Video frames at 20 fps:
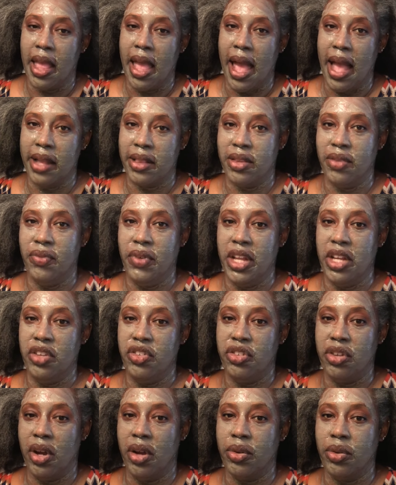
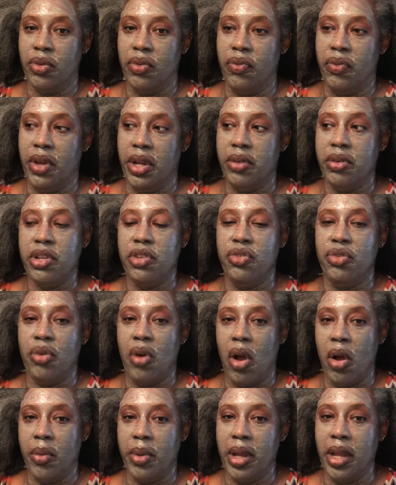Activated charcoal is very
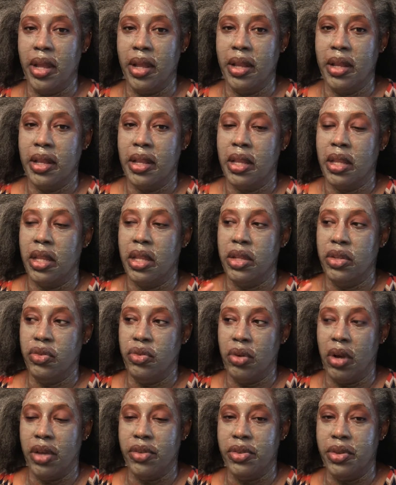drawing. It
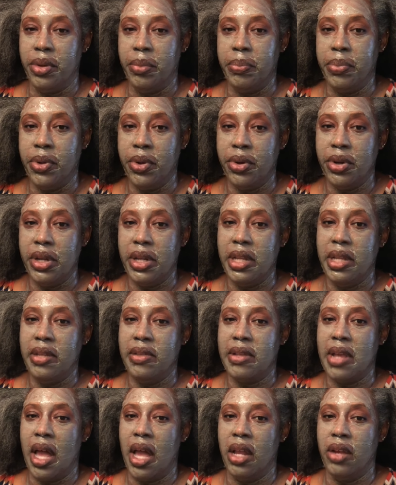draws the
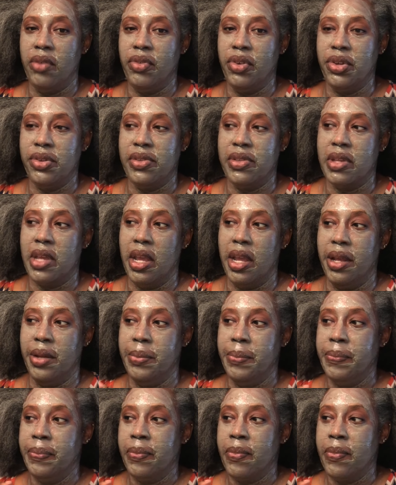impurities out of your skin.